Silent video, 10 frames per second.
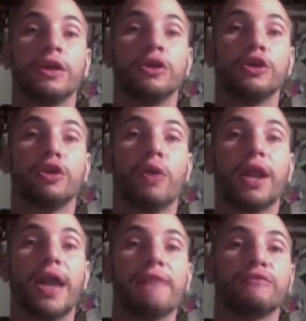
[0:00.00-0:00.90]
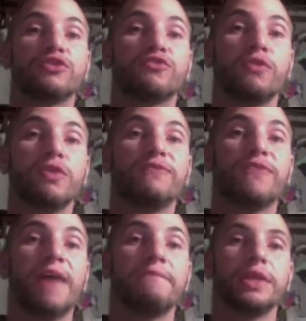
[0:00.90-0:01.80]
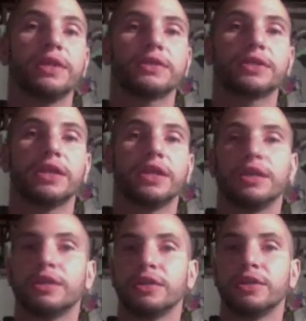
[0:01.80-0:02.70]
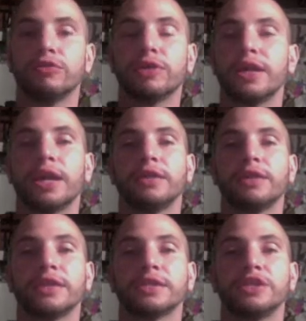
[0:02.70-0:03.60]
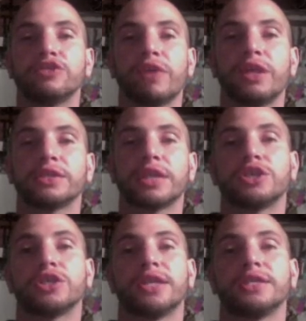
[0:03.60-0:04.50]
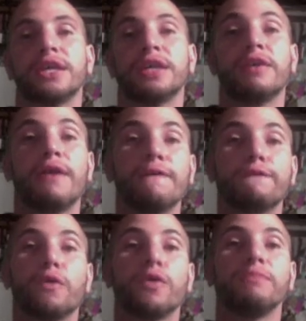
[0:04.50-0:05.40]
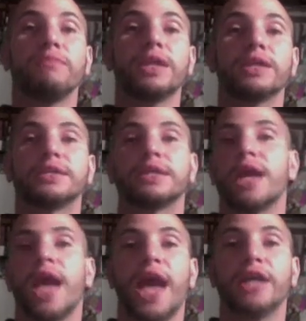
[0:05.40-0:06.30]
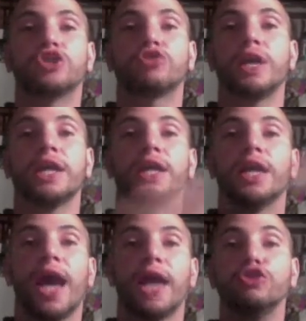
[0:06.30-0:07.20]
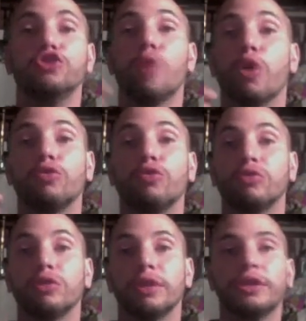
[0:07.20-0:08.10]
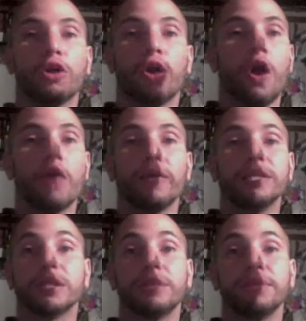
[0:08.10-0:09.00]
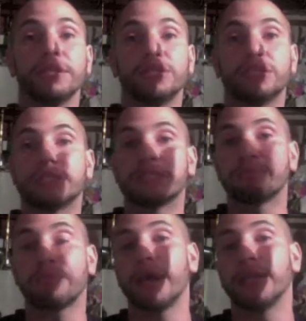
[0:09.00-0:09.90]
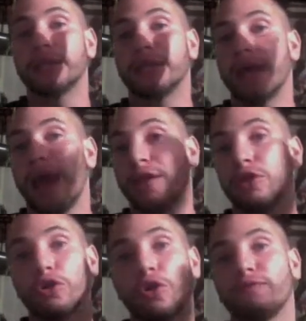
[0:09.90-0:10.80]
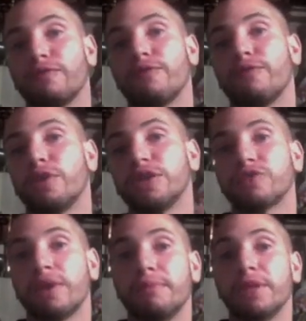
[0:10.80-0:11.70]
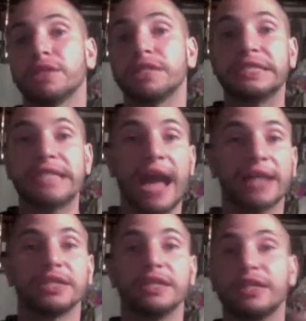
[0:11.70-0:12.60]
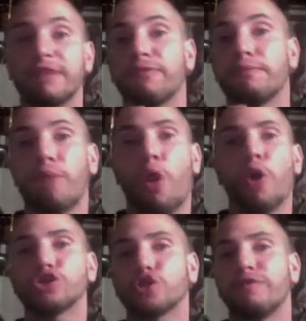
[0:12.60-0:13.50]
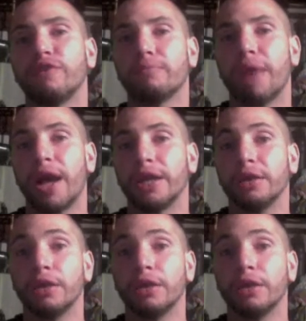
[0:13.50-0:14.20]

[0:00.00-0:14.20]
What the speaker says: on average 45 minutes, you could get a density training session that's in 40 minutes and train, and your heart rate's going to be spiked, and you're going for 40 straight minutes, taxing different parts of your body.